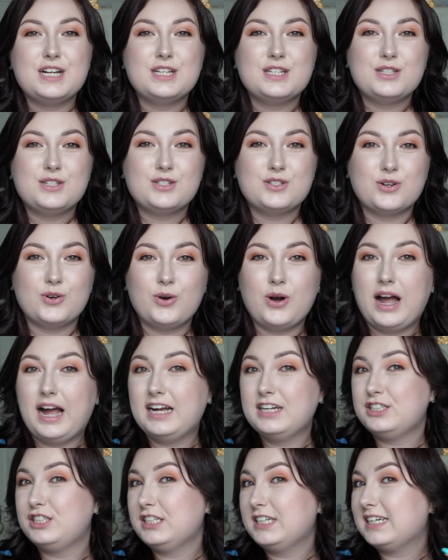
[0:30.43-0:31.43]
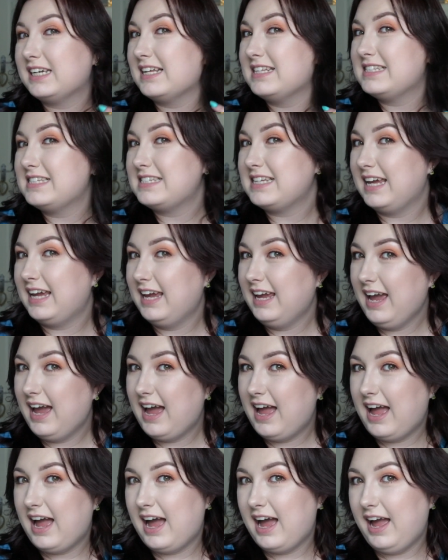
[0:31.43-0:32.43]
So as you can see,
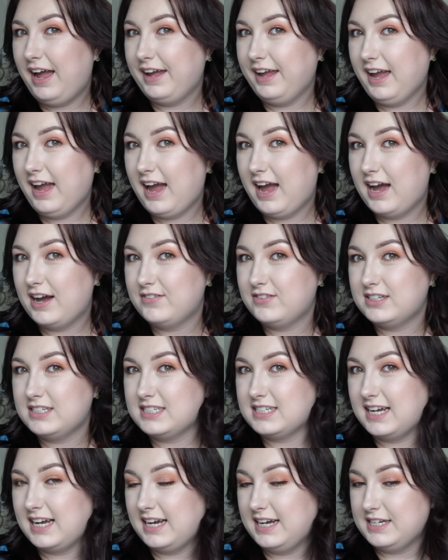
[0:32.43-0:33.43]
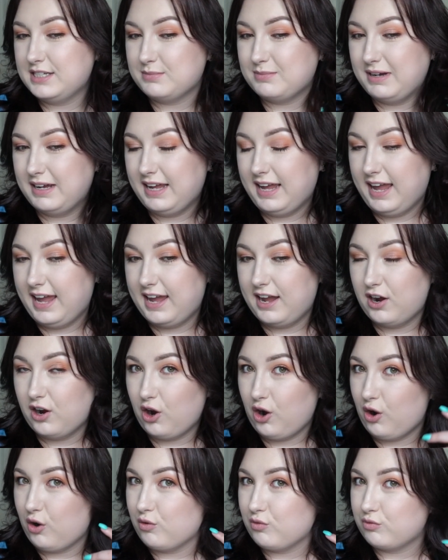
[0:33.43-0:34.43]
I have dyed my
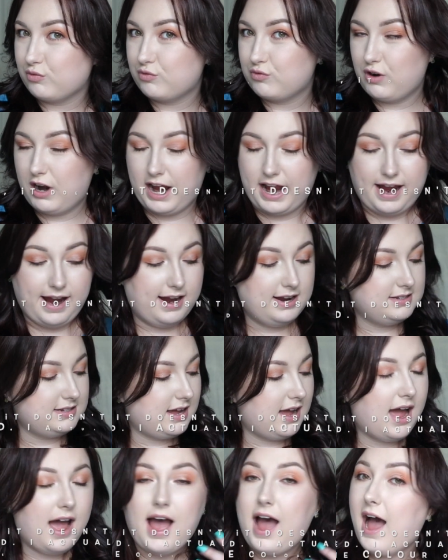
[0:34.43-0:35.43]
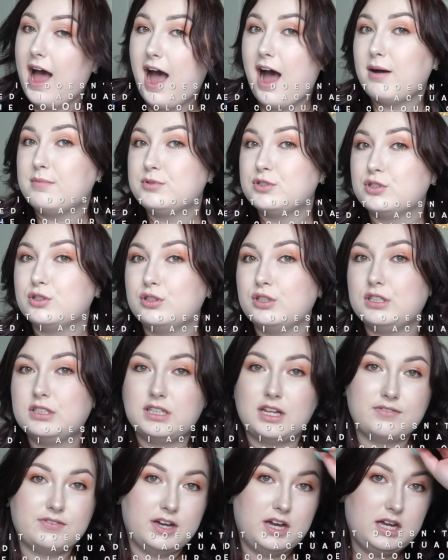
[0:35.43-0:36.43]
hair red. I absolutely
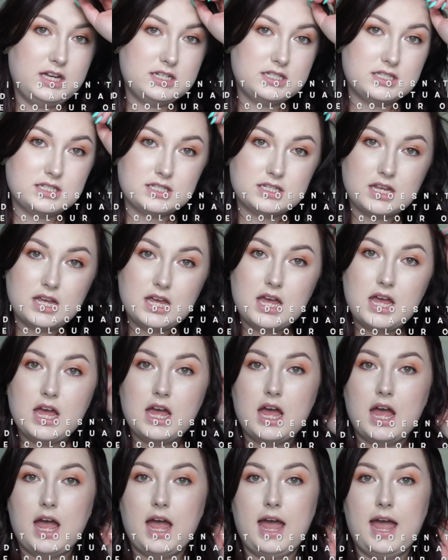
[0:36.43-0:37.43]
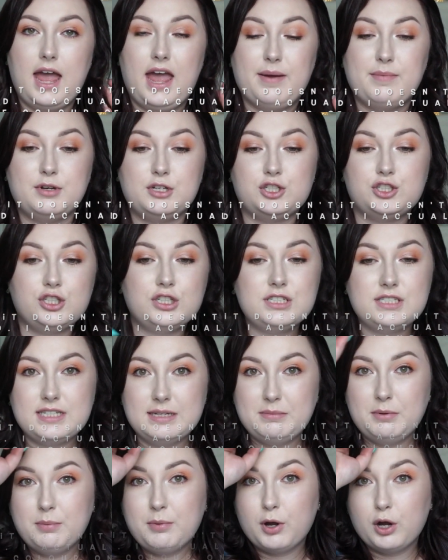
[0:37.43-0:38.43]
love it. It's just
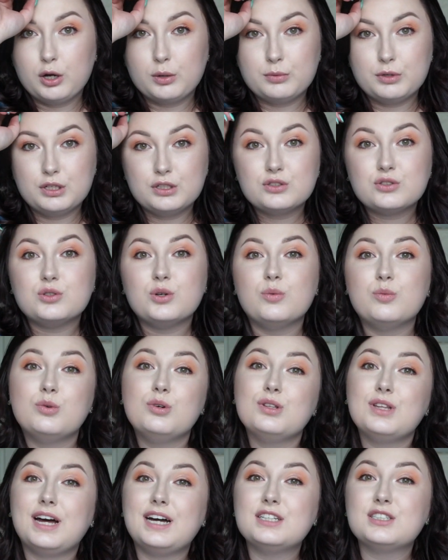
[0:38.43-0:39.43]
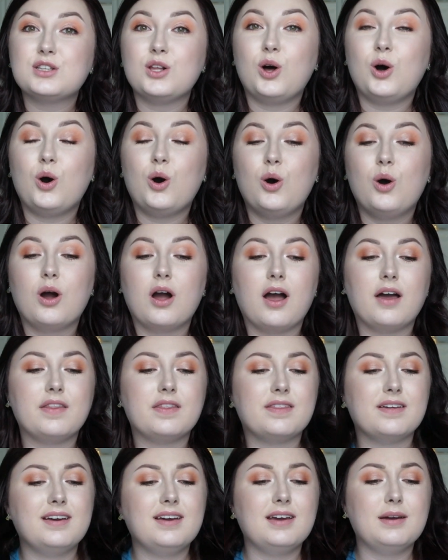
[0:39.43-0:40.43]
semi-permanent, so it won't last long. I
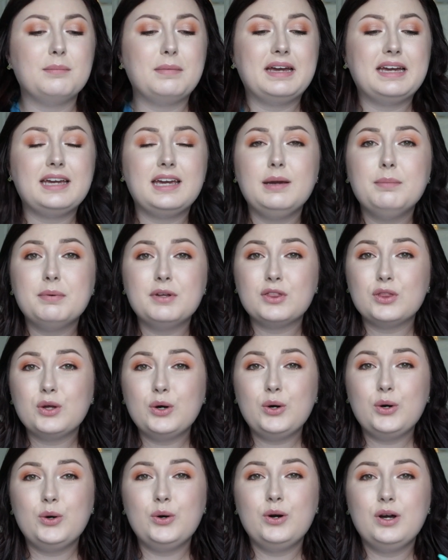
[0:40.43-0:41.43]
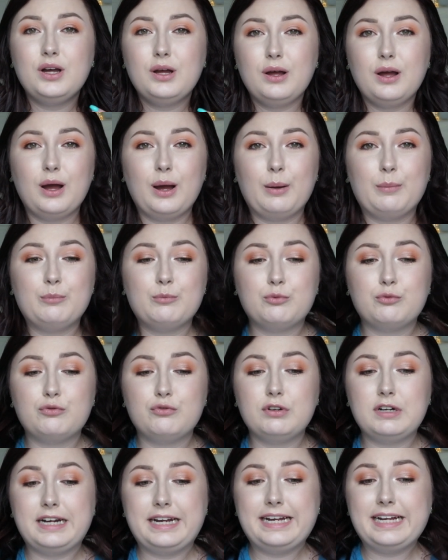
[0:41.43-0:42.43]
think I might keep it though.
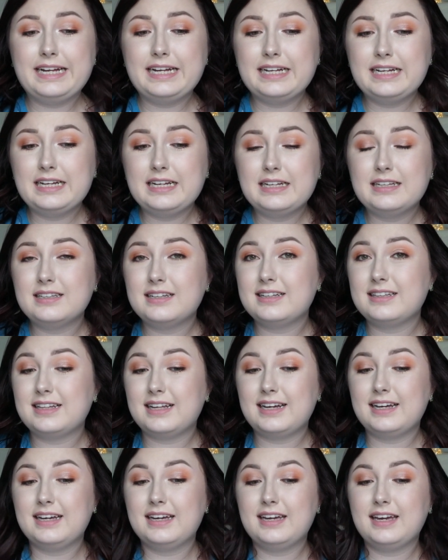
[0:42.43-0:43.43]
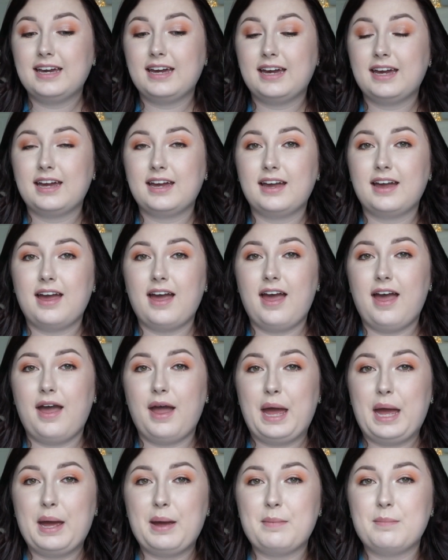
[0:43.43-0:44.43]
I'm really liking
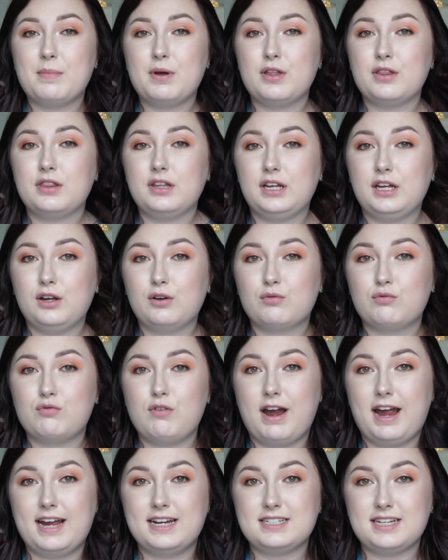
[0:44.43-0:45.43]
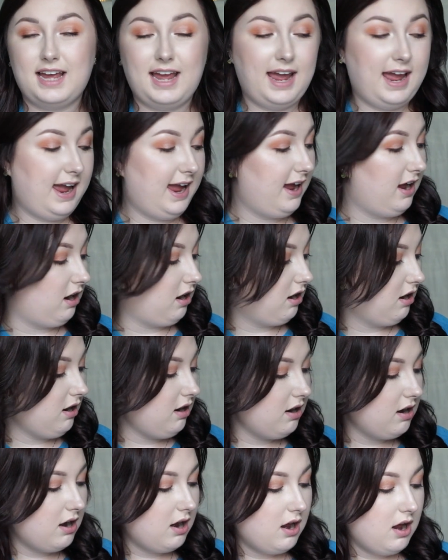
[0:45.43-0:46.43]
the red
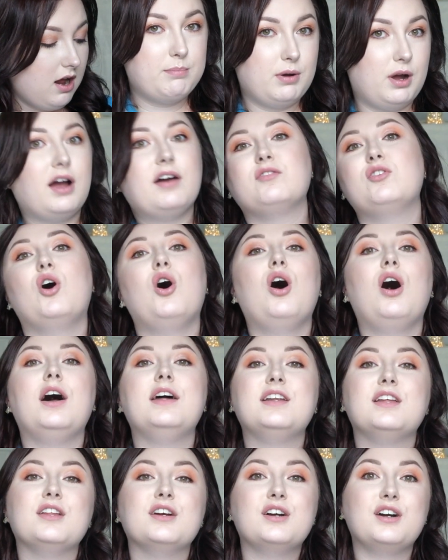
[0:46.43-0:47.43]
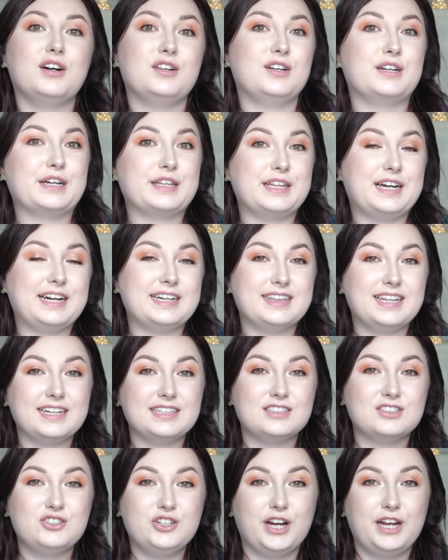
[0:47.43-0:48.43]
hair, but I've got another colour that I'd
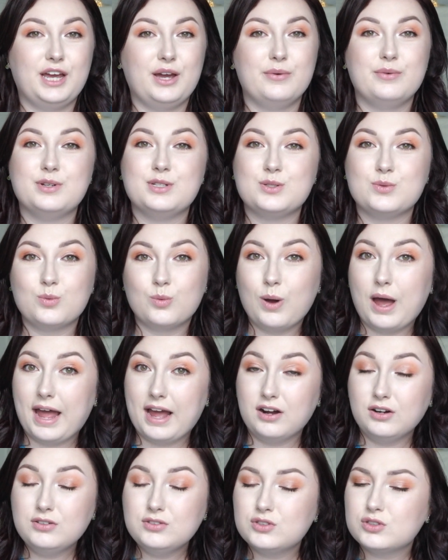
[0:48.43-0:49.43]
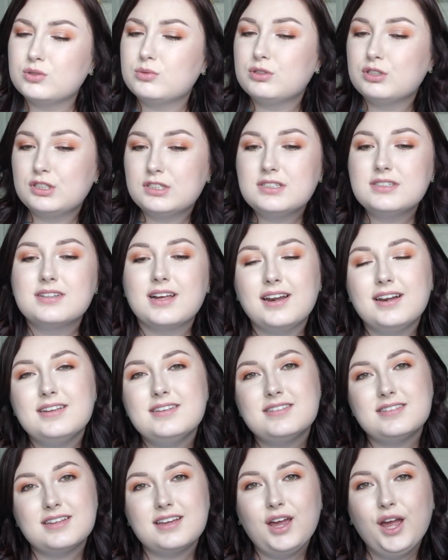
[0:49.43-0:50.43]
like to try out as well, so we'll just kind
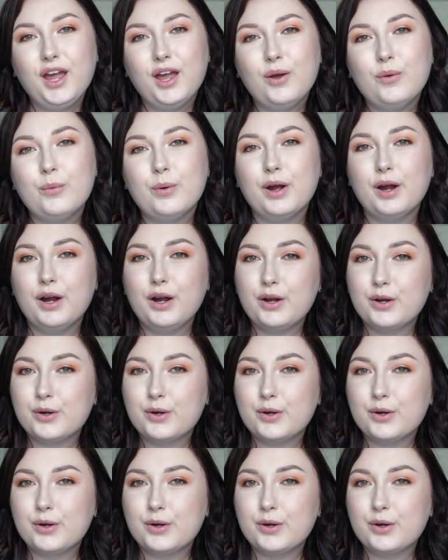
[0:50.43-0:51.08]
of see where it